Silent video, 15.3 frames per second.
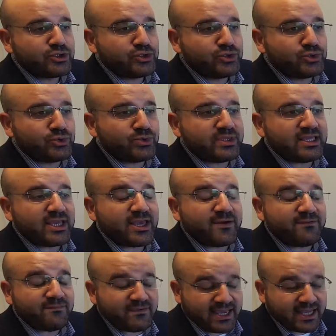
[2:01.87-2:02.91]
to the
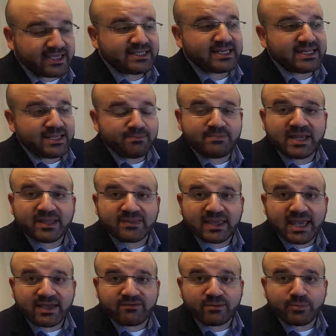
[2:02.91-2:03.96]
effect and impact
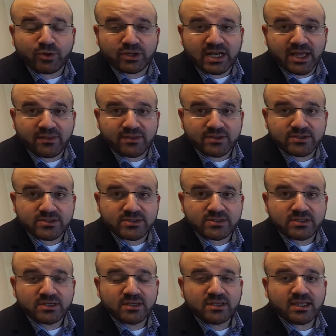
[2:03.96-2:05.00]
they have upon
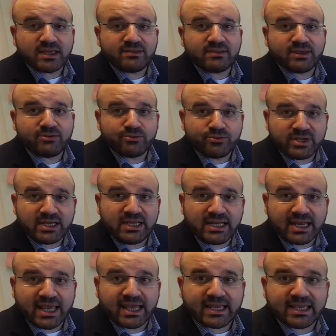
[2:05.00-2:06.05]
others. They really
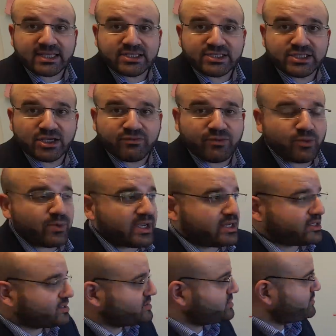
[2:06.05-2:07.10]
lack
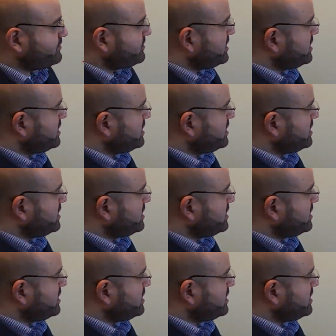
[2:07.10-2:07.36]
self-awareness.